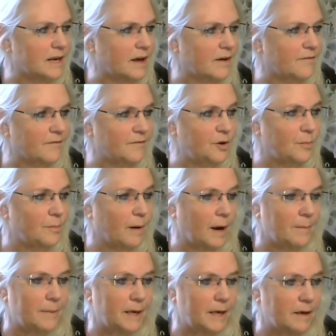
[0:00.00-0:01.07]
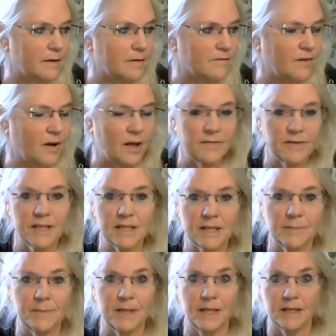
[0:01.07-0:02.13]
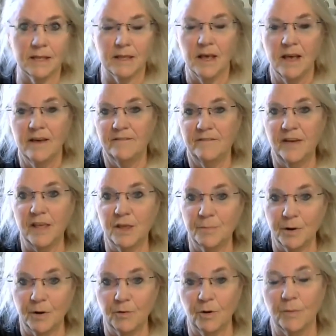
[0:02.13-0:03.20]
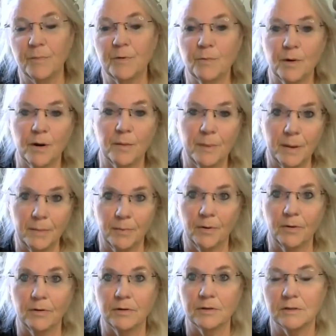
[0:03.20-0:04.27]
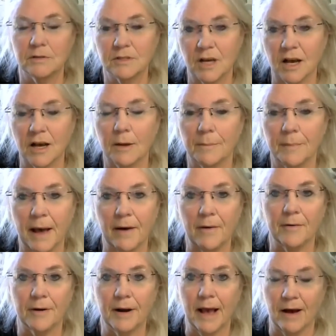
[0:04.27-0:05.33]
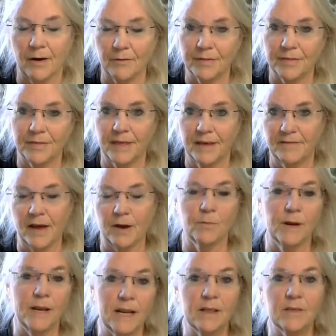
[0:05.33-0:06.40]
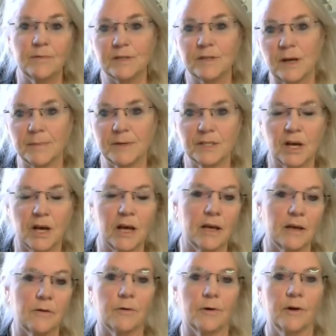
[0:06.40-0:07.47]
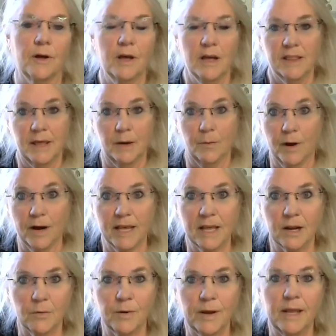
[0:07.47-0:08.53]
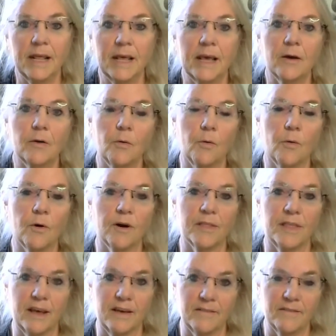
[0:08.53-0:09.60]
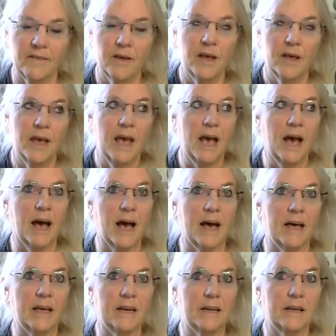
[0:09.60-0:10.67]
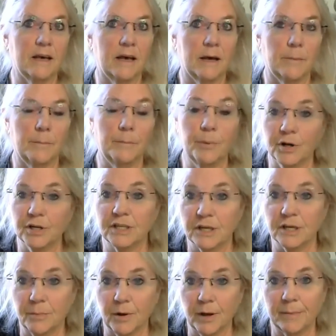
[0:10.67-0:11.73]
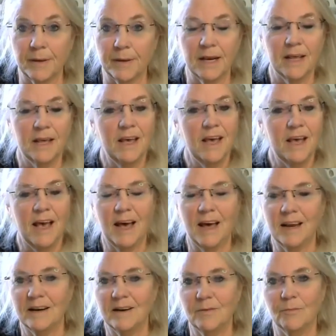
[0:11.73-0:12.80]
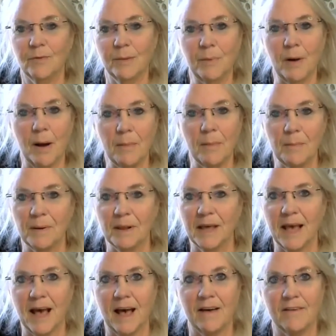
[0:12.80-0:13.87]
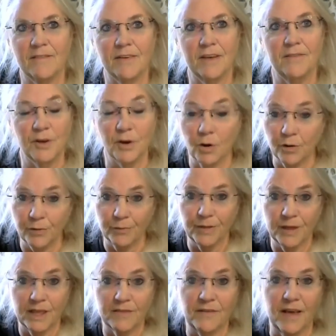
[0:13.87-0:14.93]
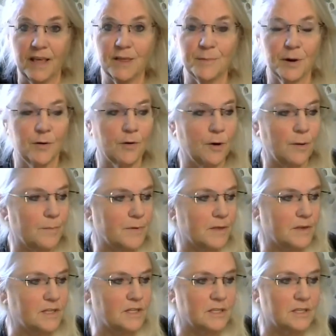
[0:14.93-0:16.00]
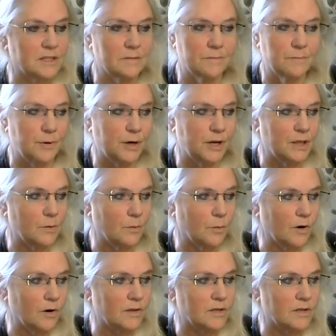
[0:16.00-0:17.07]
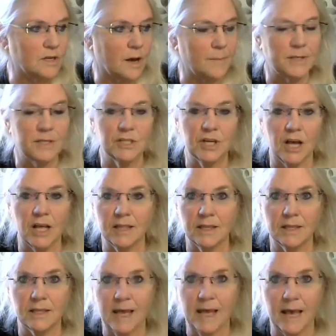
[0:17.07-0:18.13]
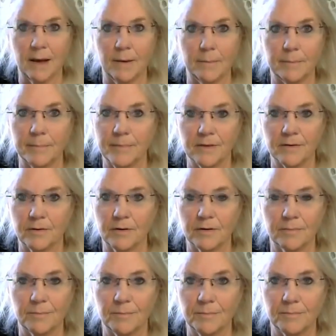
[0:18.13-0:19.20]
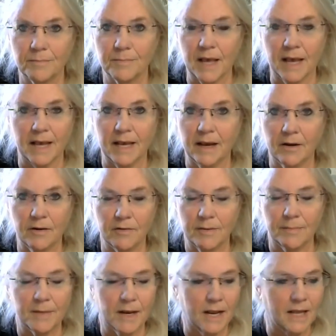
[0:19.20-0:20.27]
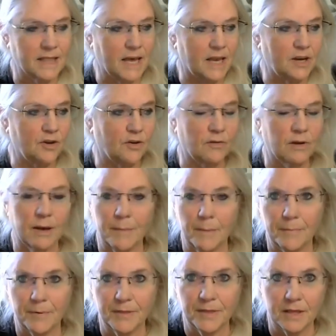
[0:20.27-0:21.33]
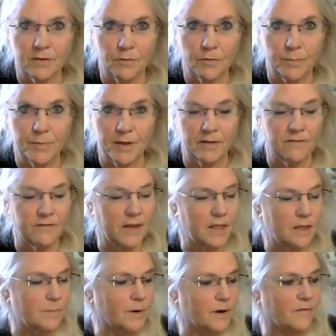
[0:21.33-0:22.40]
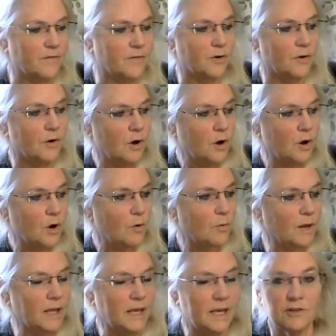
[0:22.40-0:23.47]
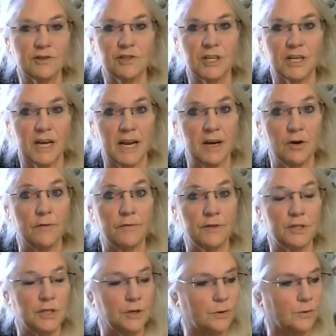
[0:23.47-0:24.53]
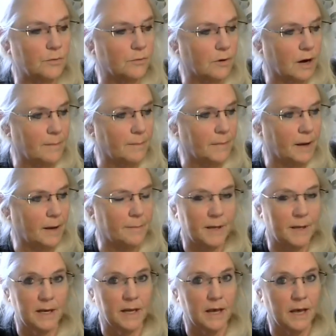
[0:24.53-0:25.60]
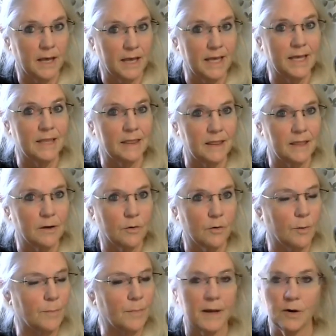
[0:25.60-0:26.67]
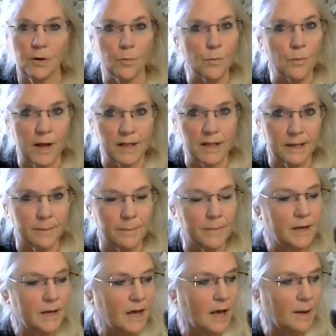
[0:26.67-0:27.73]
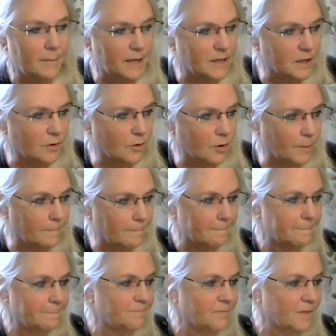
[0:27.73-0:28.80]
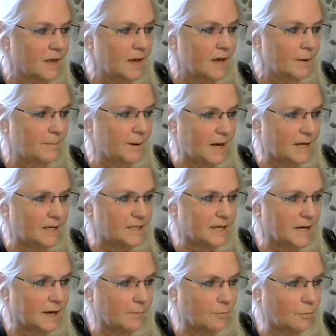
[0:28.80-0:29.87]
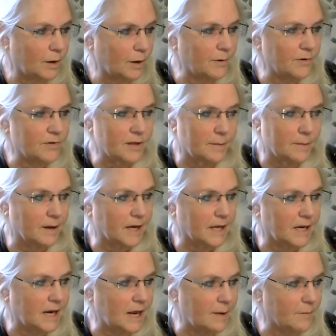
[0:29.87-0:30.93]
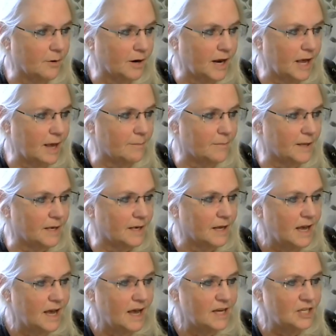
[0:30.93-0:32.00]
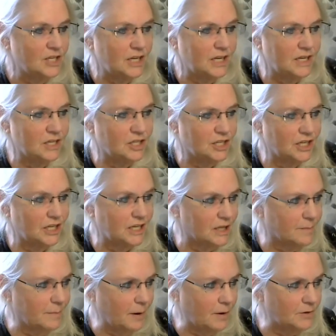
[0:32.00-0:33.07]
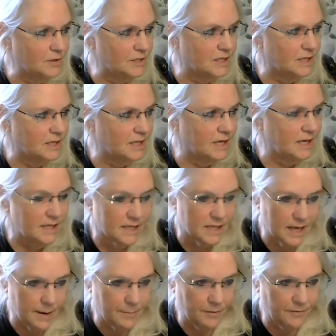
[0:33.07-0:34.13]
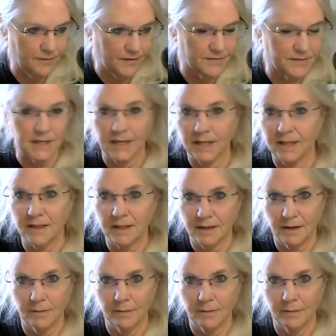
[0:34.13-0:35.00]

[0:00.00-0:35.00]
And you might be involved in some of these Facebook groups where people talk about how they've had readings with Thomas John, or they want to get a reading, or they've had uh, booked an appointment. And we probably have, if you go through these Facebook groups, just put in the words Thomas John scams or psychic or something like that, and you'll come up with these groups on Facebook if you're really interested. I know of two. I'm, I'm in the group. I don't run them. I'm in the group, but uh, one person I'm not going to name her name, but she she just posted this April 15th.